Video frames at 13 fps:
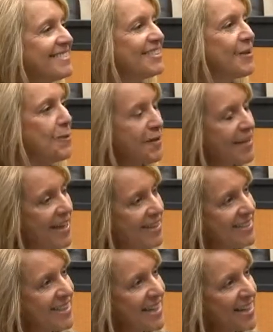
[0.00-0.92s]
So I want to thank
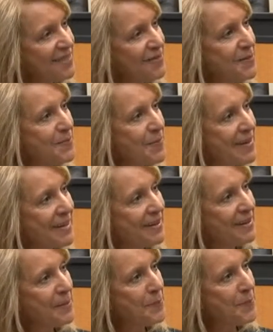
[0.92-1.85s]
you, Dan, for being
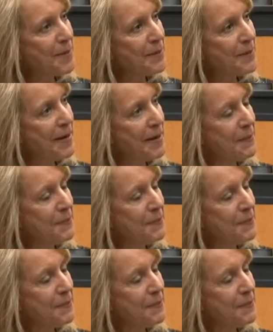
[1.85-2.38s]
on our program.